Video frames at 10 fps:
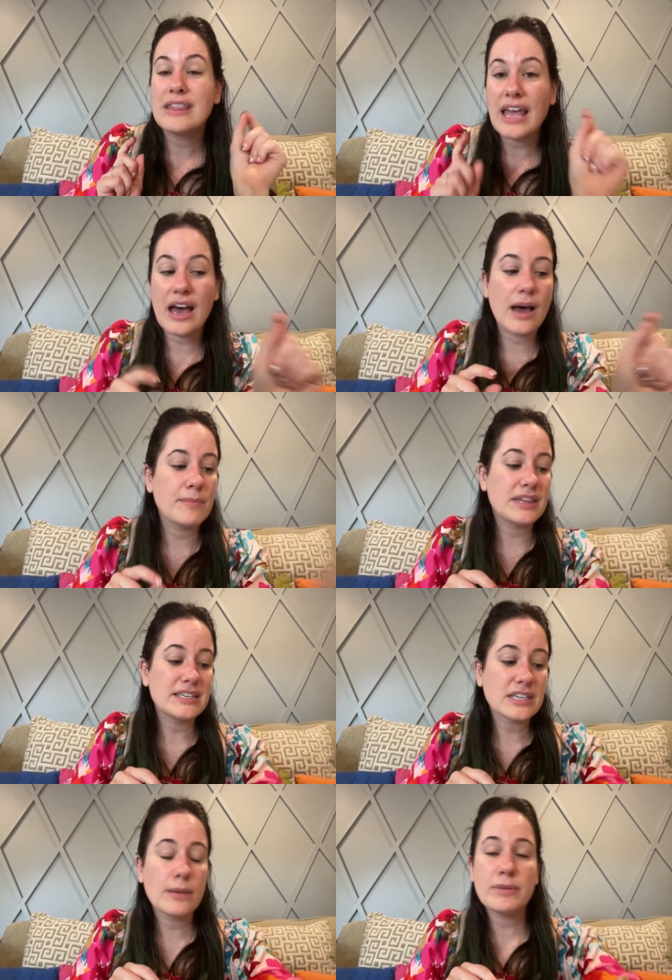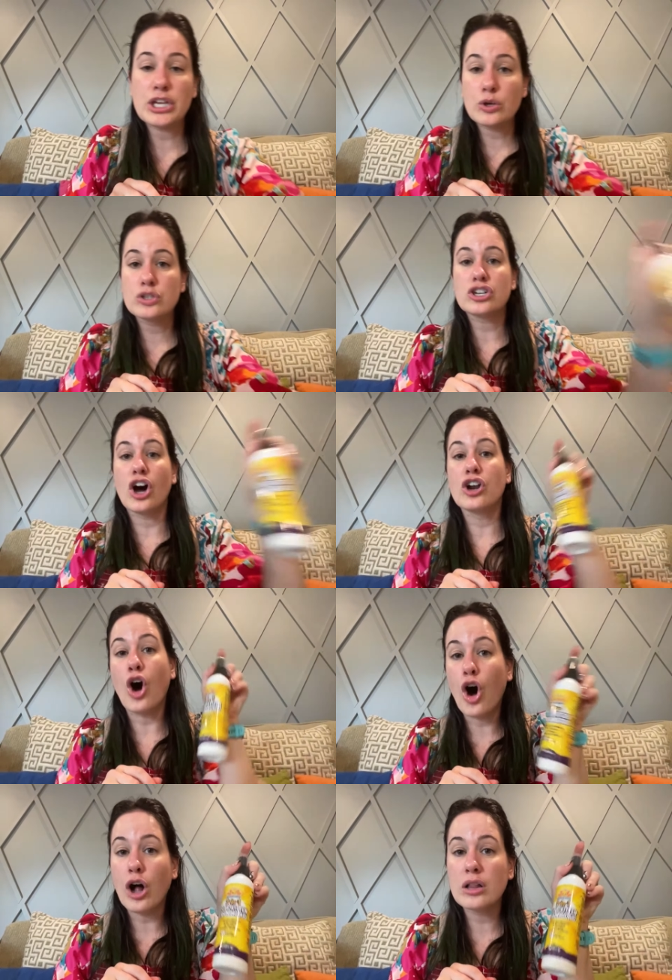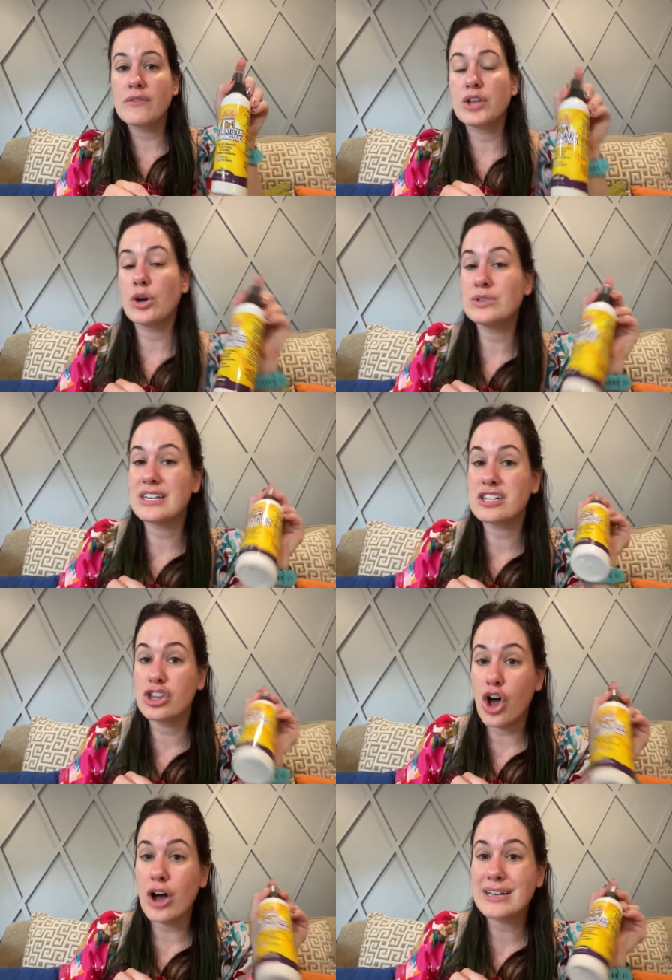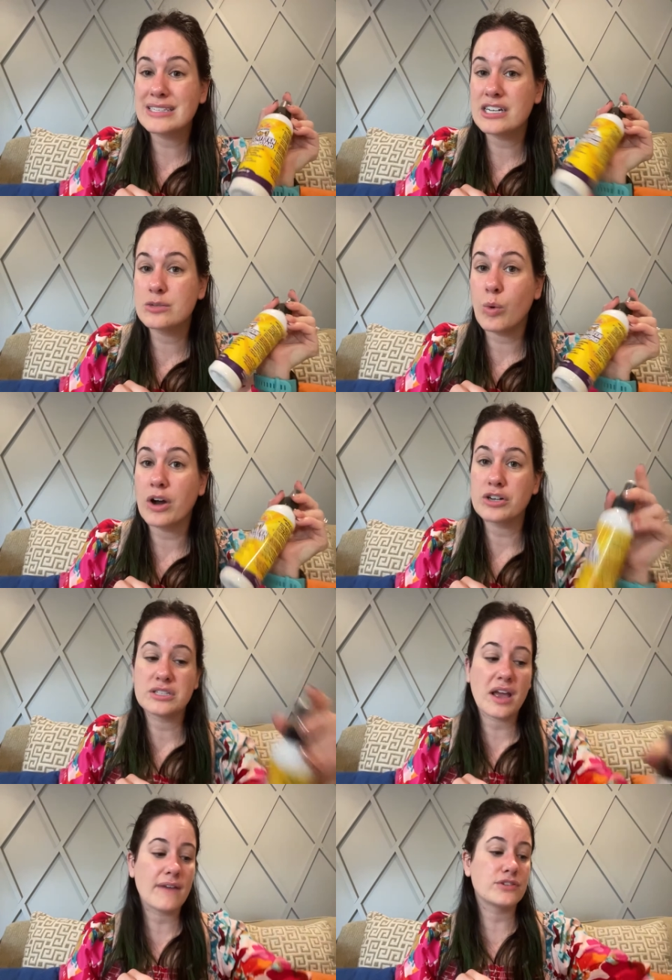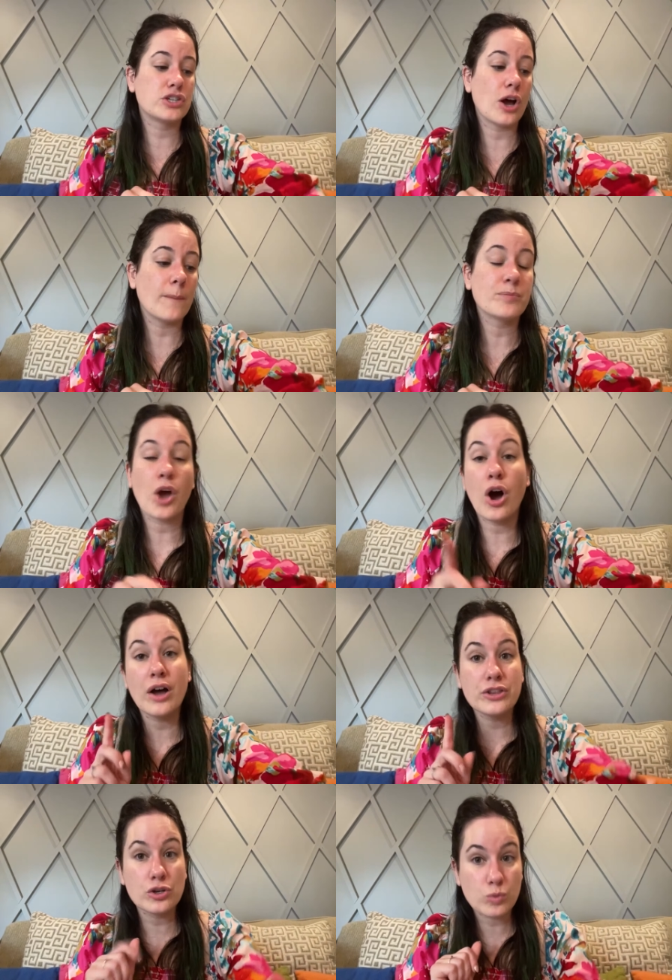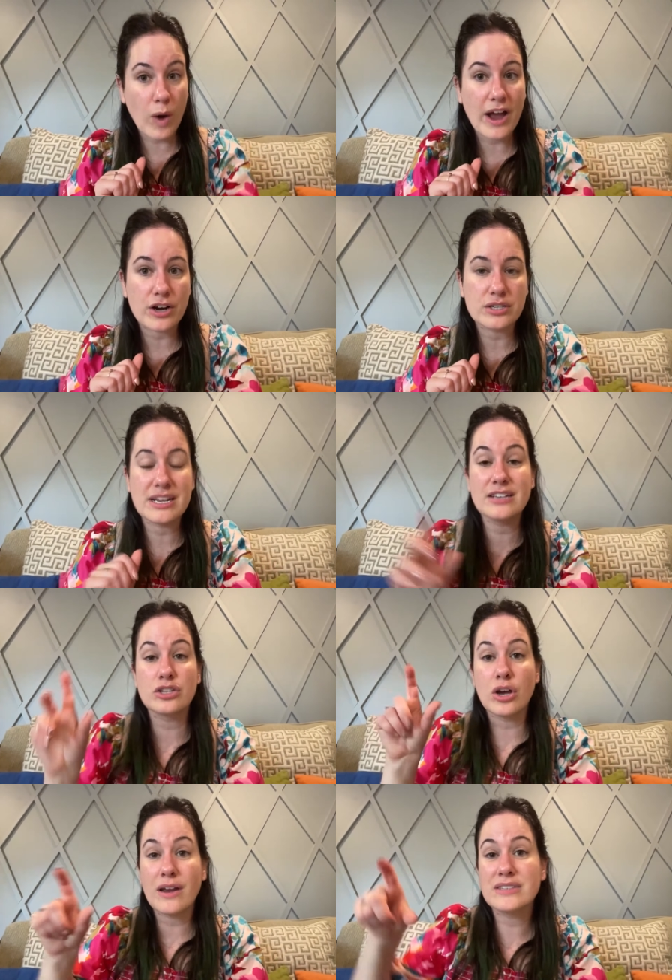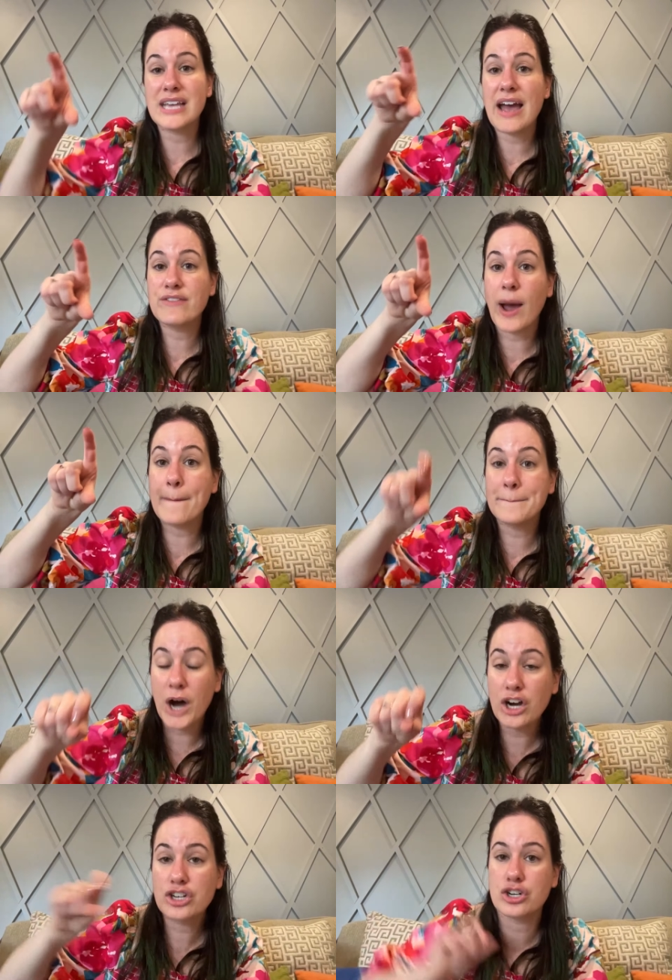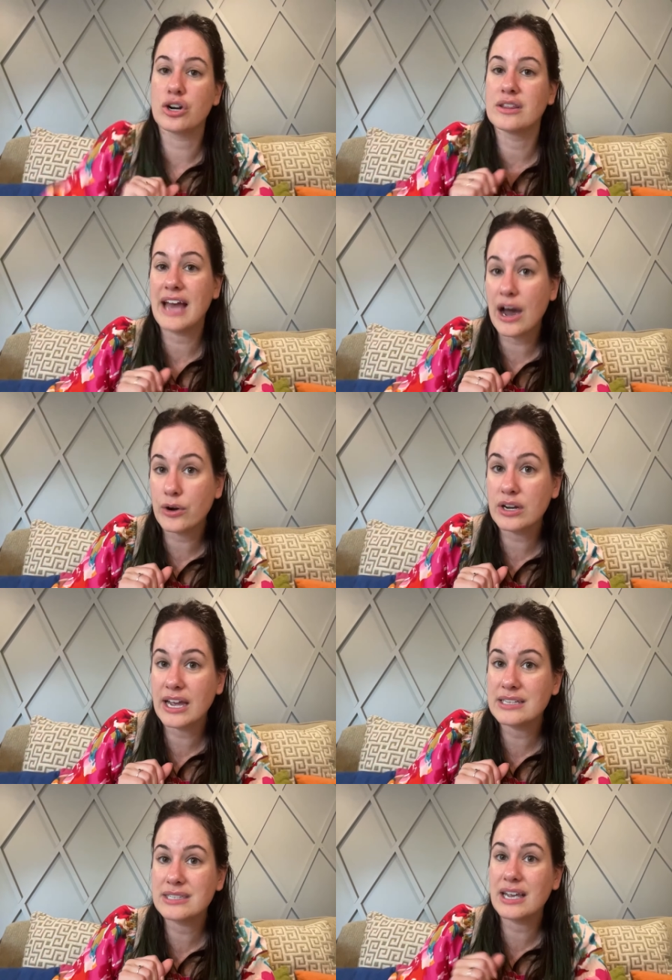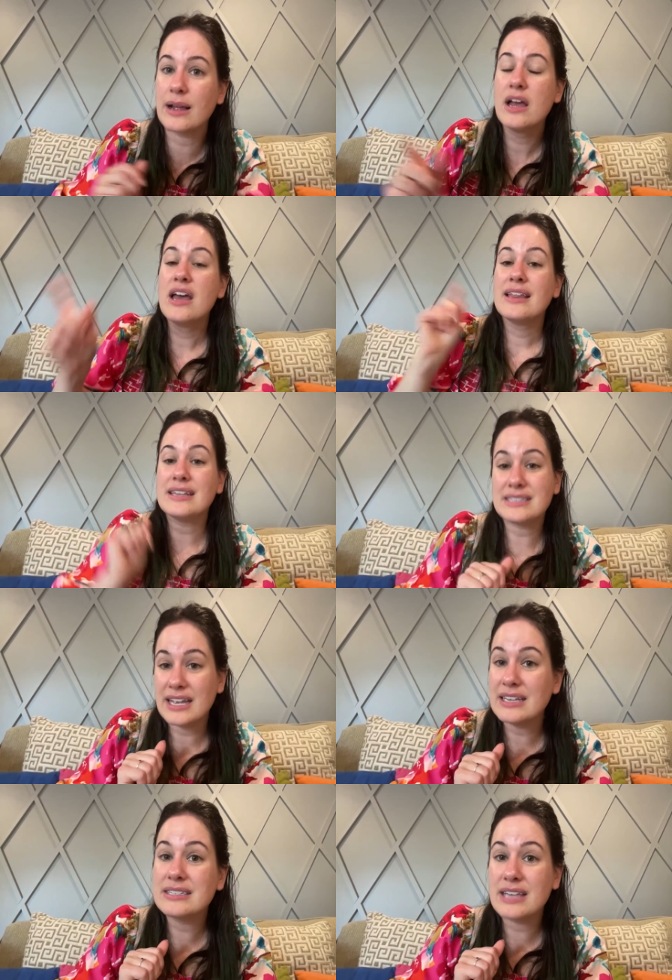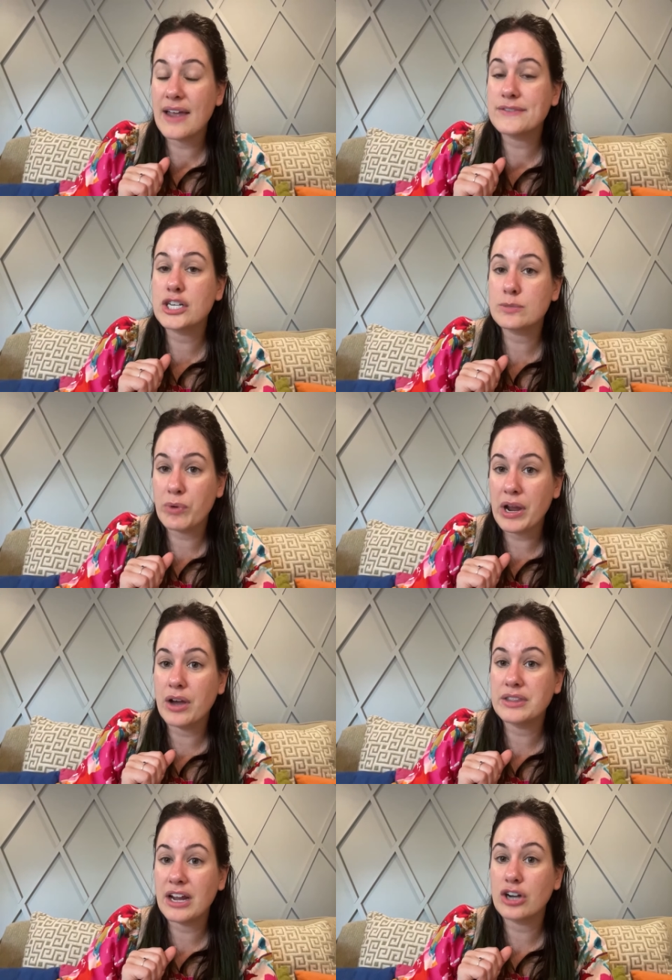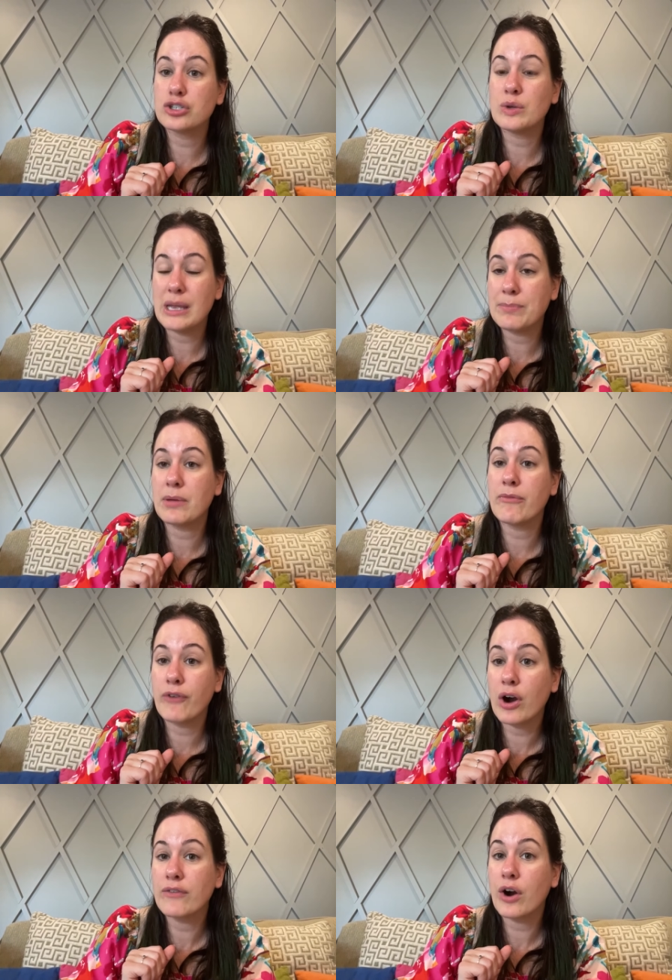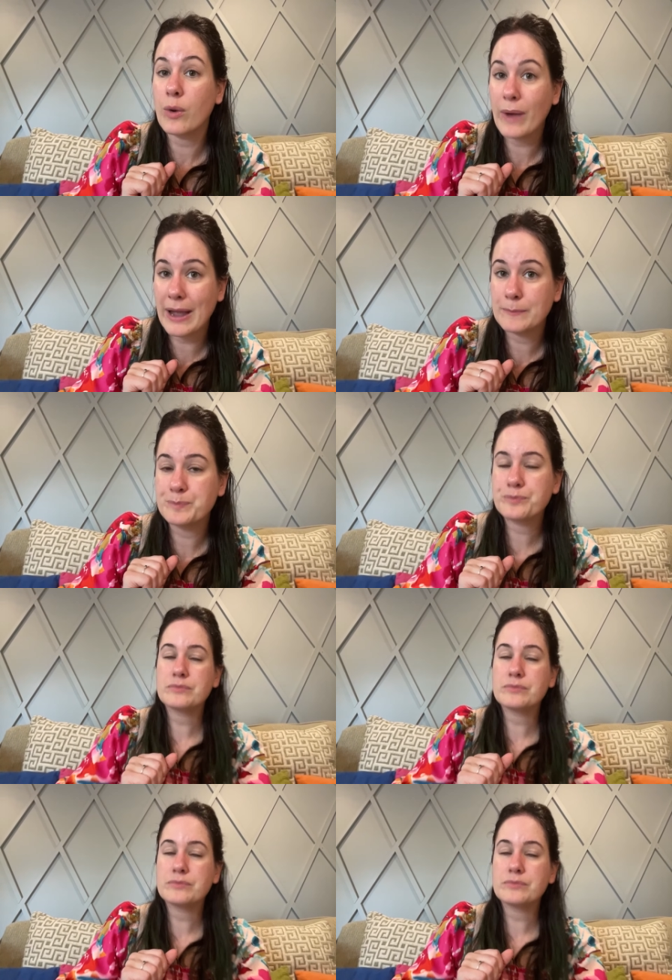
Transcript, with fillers: The, um, this can be used on all of those as long as it is water safe. So on those wires, as long as they have not punctured the outer casing, this is safe to spray on there to keep them far, far away.